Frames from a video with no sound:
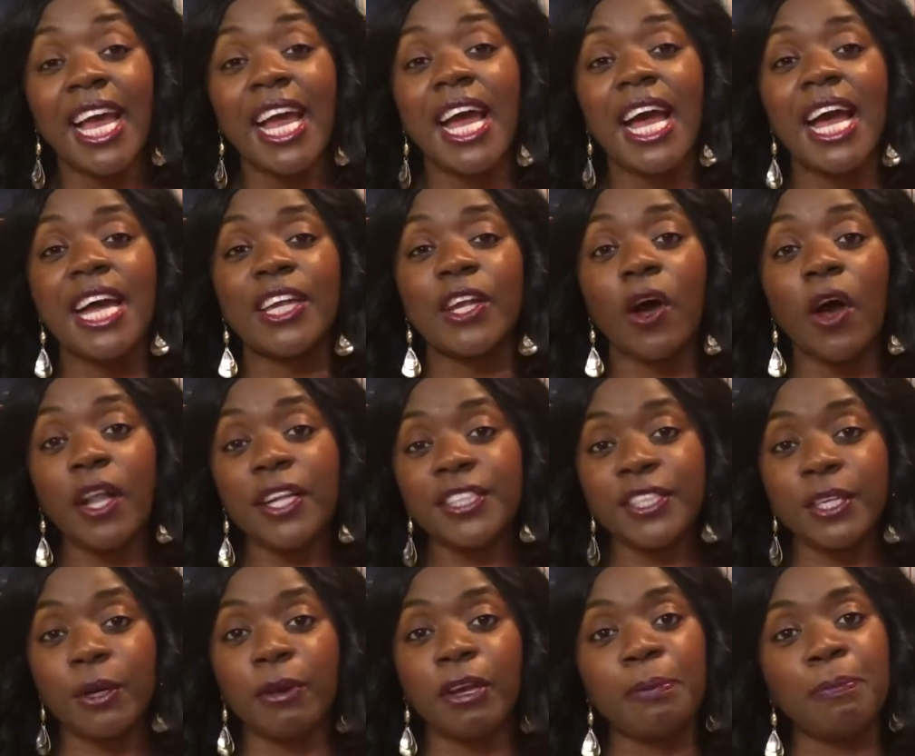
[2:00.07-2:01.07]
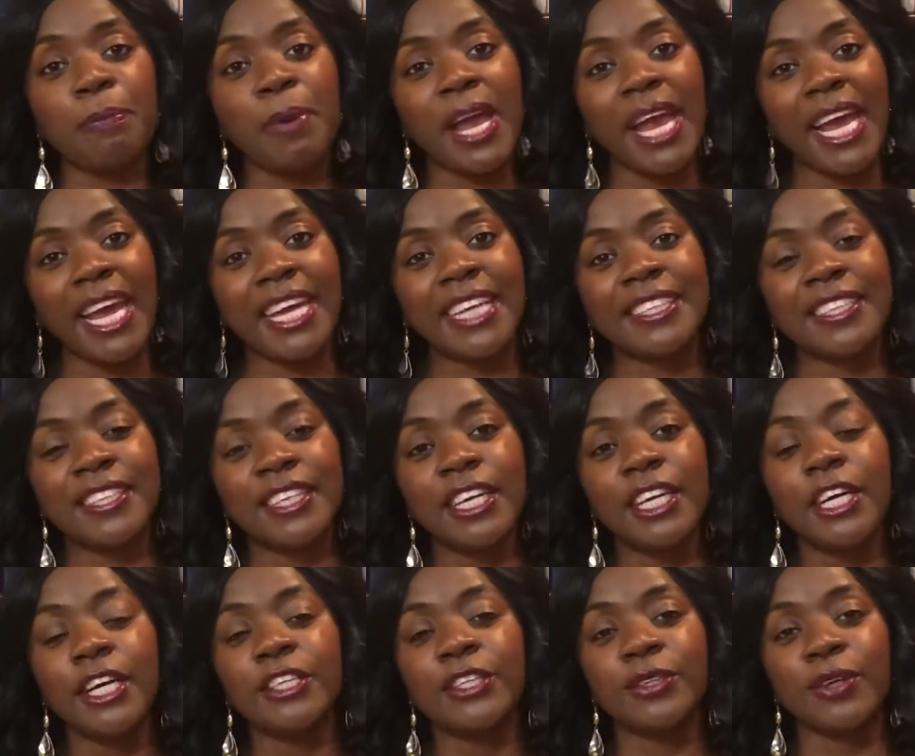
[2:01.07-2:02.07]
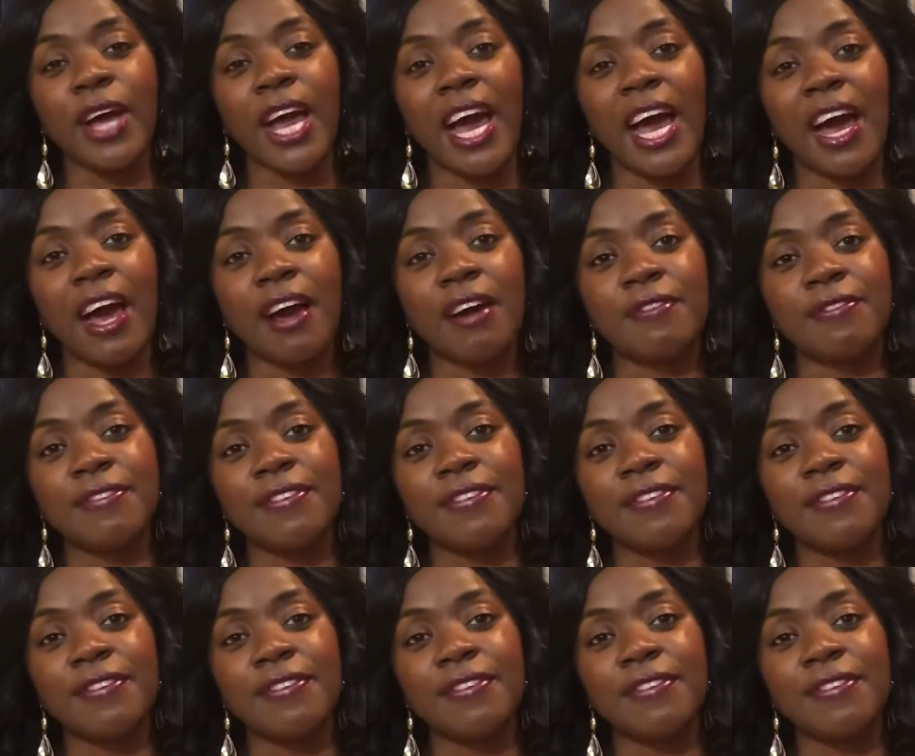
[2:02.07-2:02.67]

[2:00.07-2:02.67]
And also it pays to have